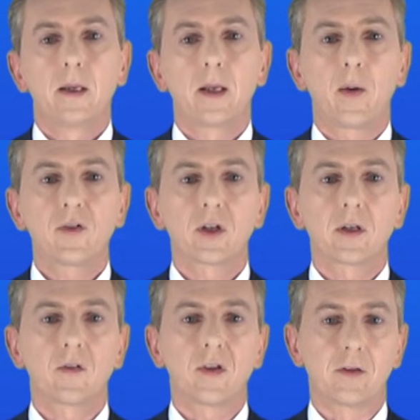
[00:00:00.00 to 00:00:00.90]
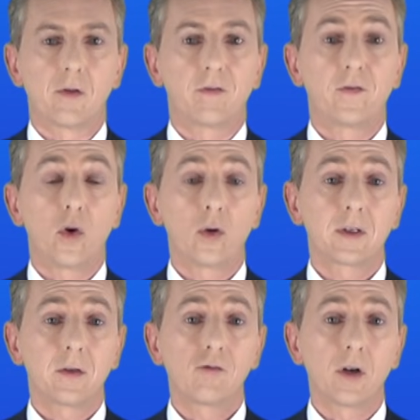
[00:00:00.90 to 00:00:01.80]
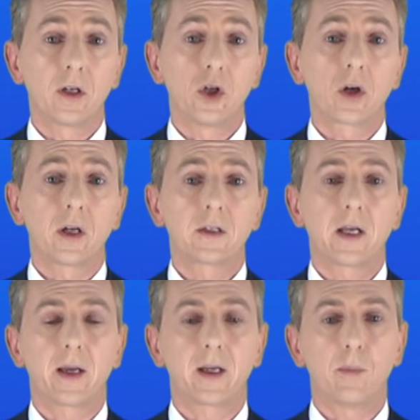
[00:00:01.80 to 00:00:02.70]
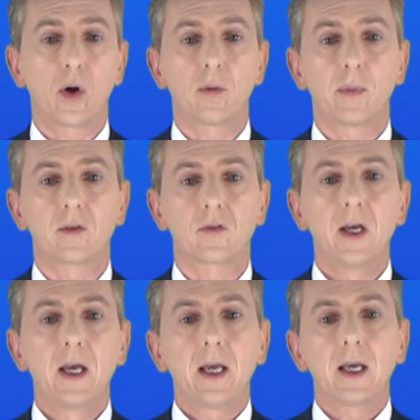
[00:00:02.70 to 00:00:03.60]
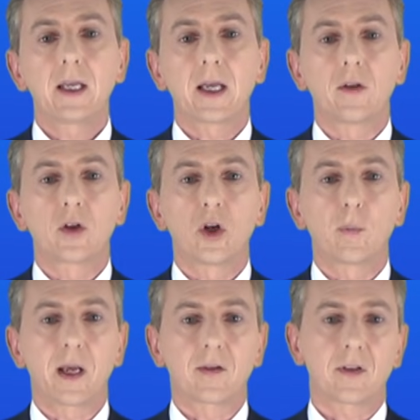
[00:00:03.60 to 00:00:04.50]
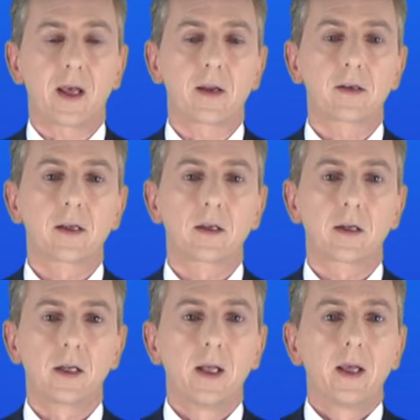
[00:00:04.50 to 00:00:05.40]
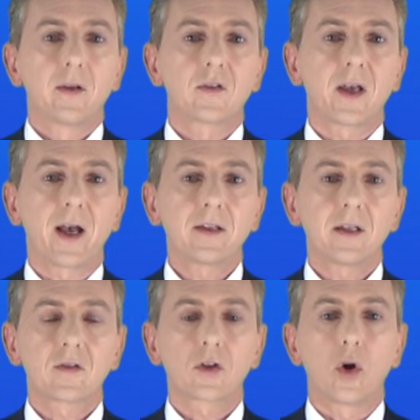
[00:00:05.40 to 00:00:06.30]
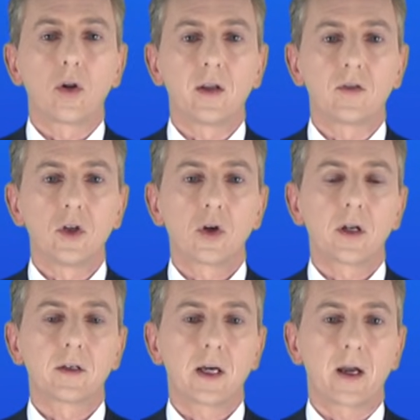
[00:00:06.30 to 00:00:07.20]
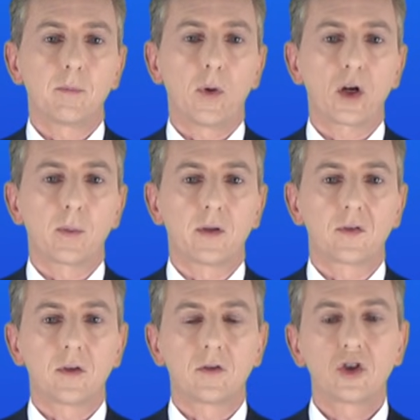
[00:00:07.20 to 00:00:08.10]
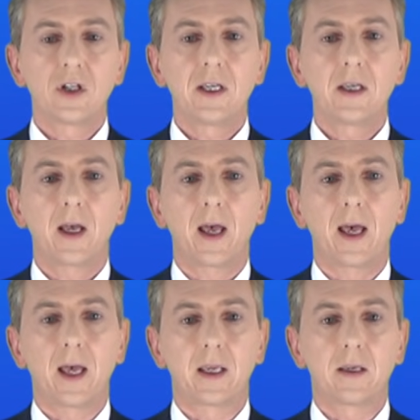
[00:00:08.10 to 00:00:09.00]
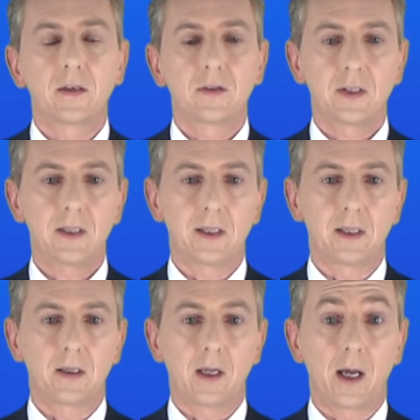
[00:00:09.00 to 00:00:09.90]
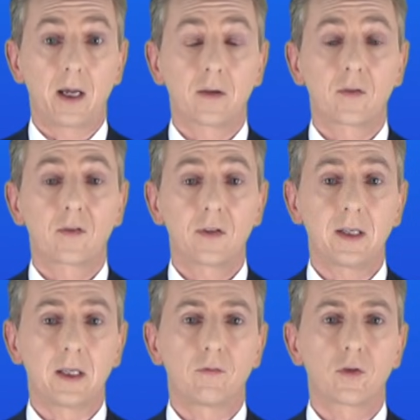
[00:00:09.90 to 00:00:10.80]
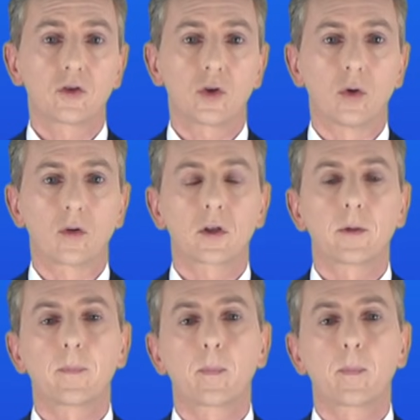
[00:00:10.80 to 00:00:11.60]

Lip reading: Now, as you can see, there are four different nucleotide monomers. And again, you could be asked that. Scientists call these nucleotide monomers G, A, T, and C for short.